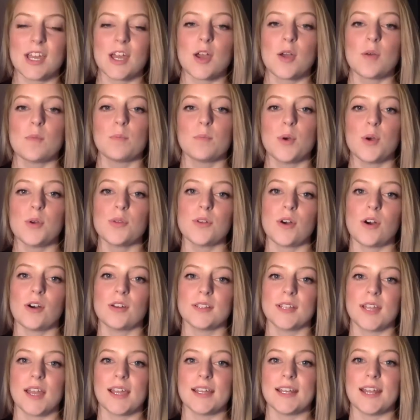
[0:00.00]
Both
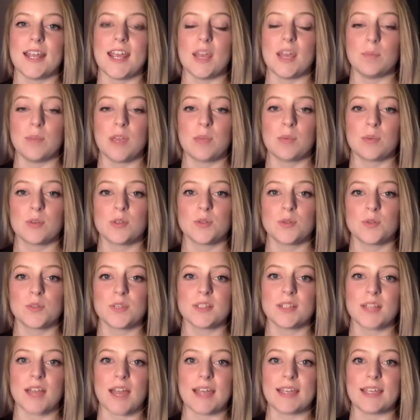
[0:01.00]
online and paper tools
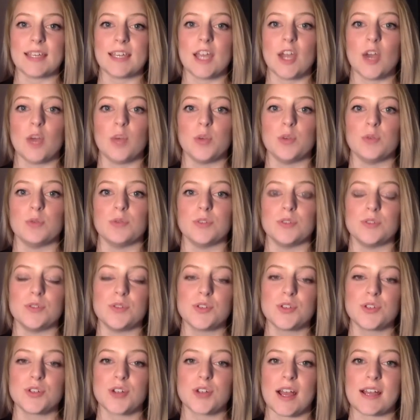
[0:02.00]
alike help you
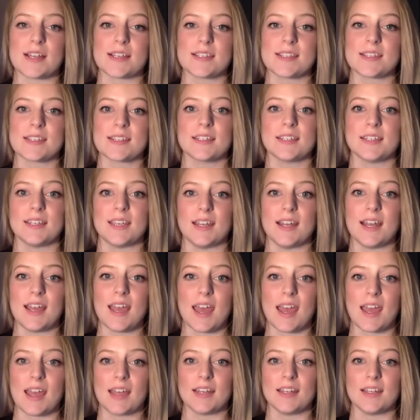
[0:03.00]
reduce stress, get
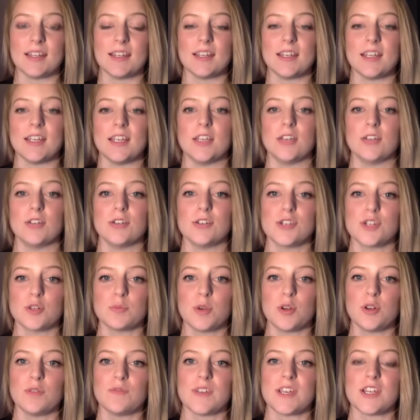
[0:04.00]
ahead, increase your
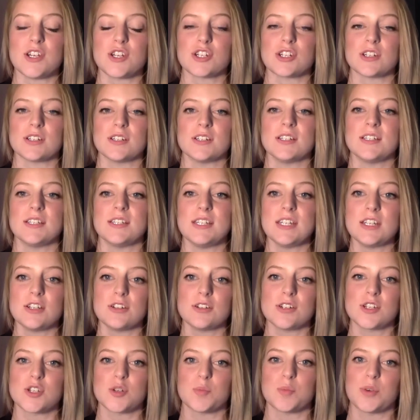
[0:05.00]
motivation,
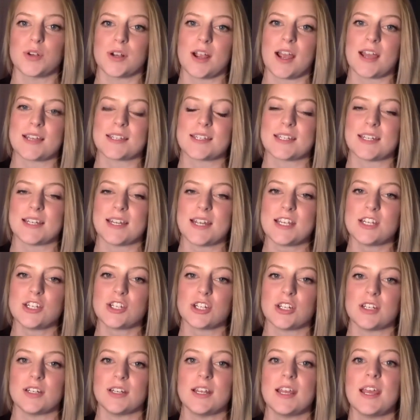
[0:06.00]
decrease your
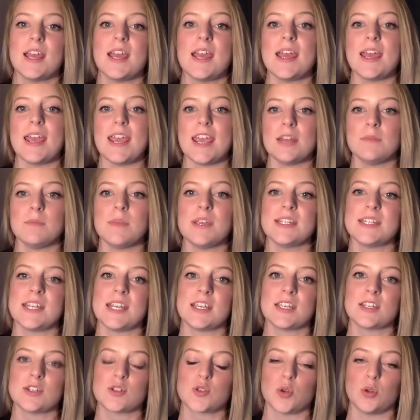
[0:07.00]
procrastination, and maintain
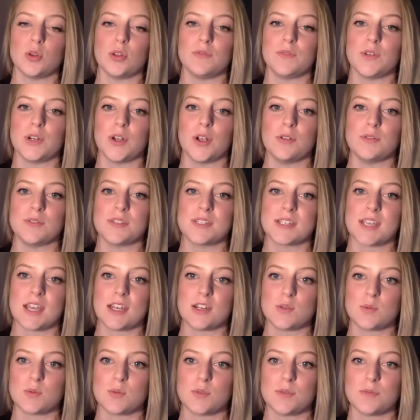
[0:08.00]
control of your own
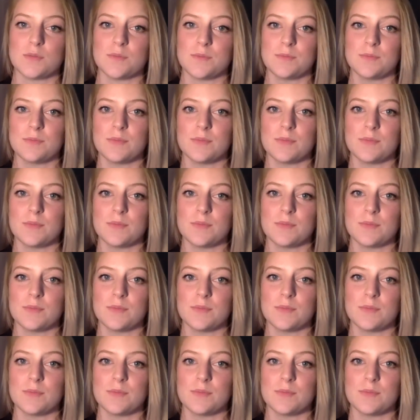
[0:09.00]
schedule.